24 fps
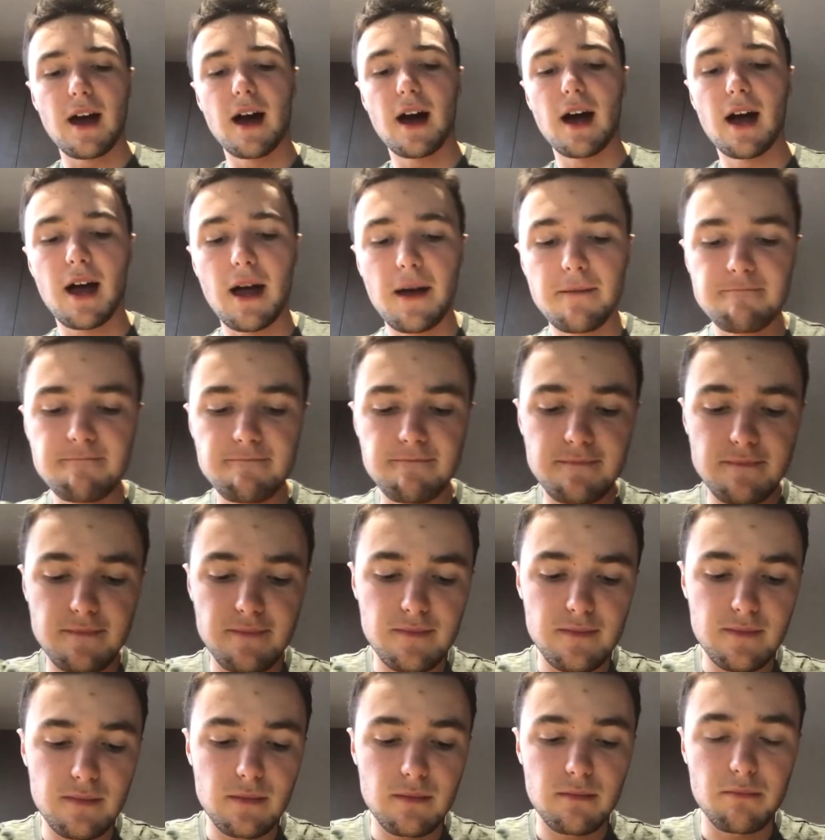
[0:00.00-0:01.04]

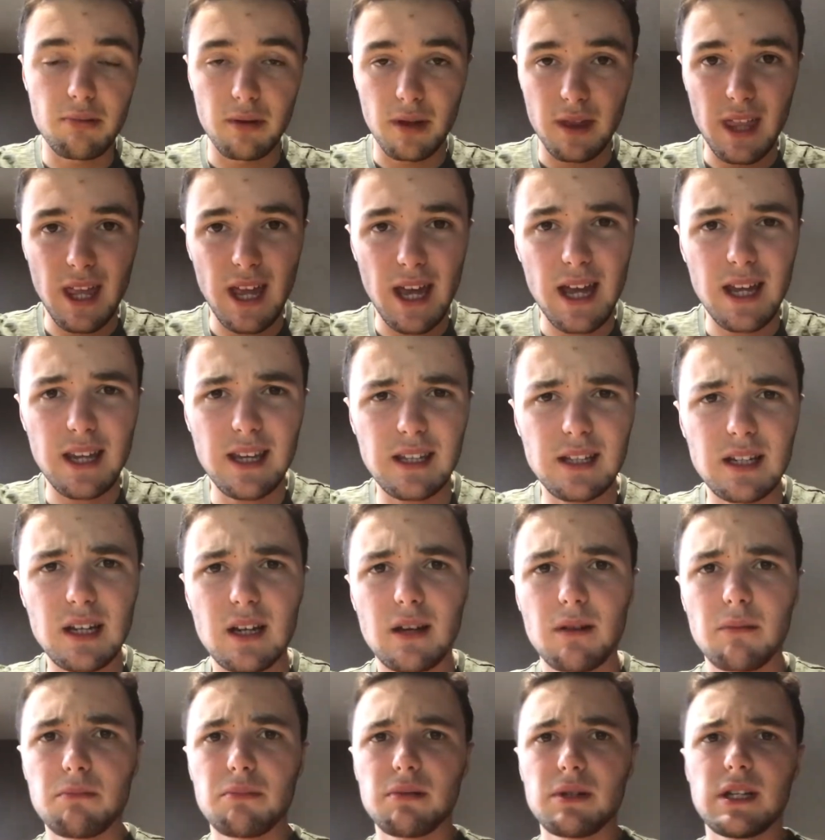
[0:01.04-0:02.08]
But that
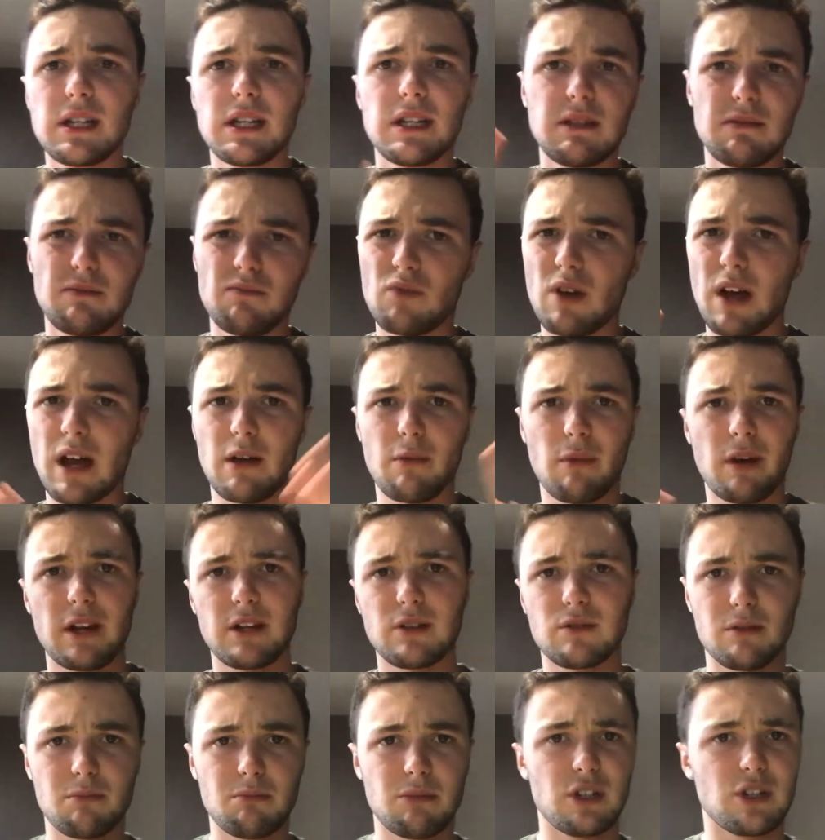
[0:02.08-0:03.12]
company went
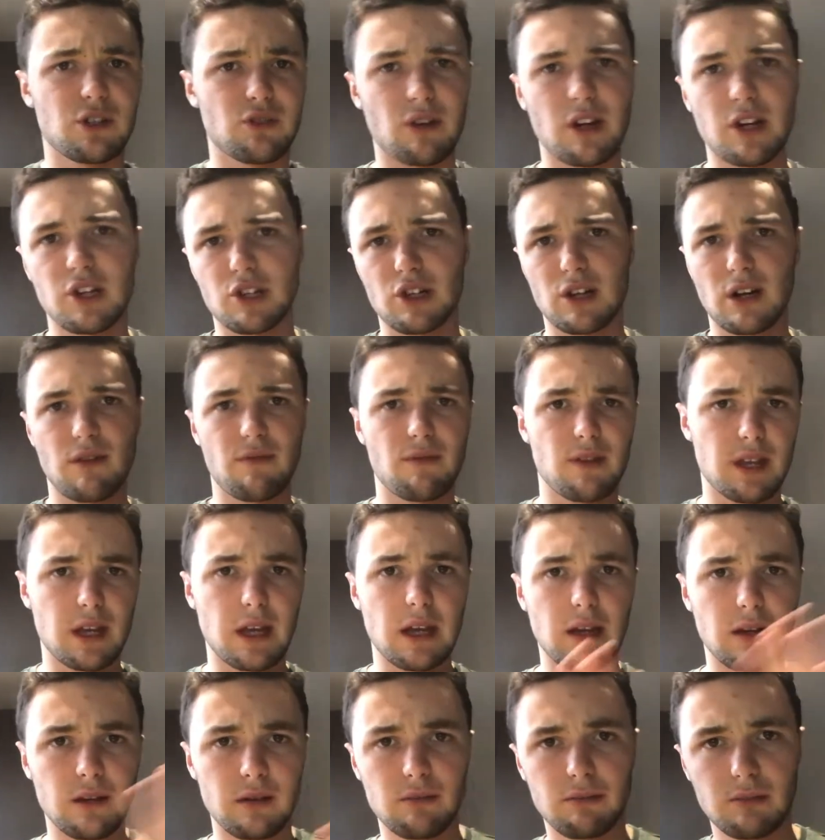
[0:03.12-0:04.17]
into administration and
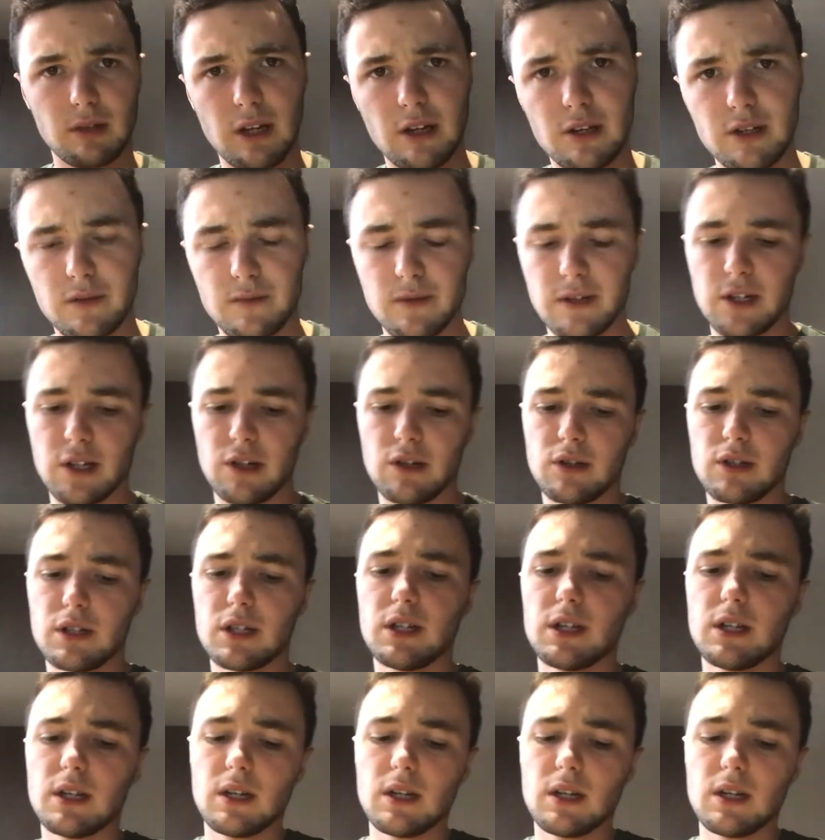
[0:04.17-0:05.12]
everything, loads of issues.